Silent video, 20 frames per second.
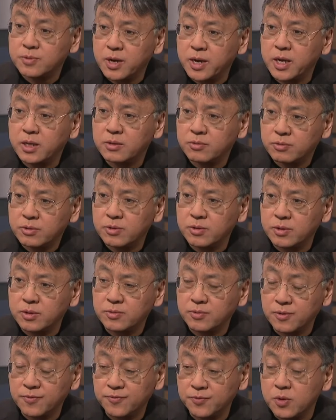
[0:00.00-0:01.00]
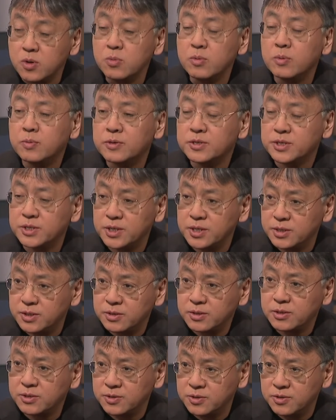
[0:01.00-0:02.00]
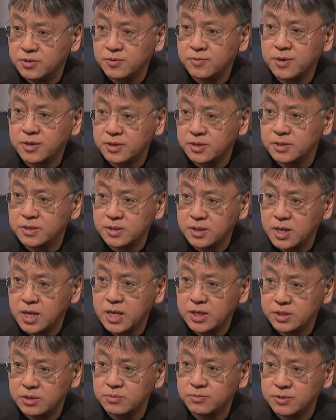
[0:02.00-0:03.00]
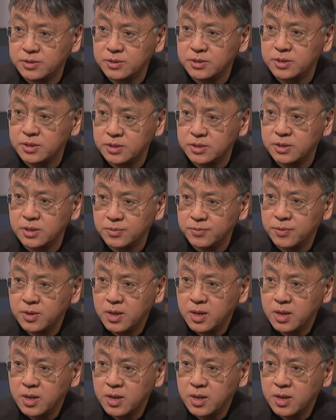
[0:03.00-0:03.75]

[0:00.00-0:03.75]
right mm through, through a formal procedure, the Truth and Reconciliation procedure.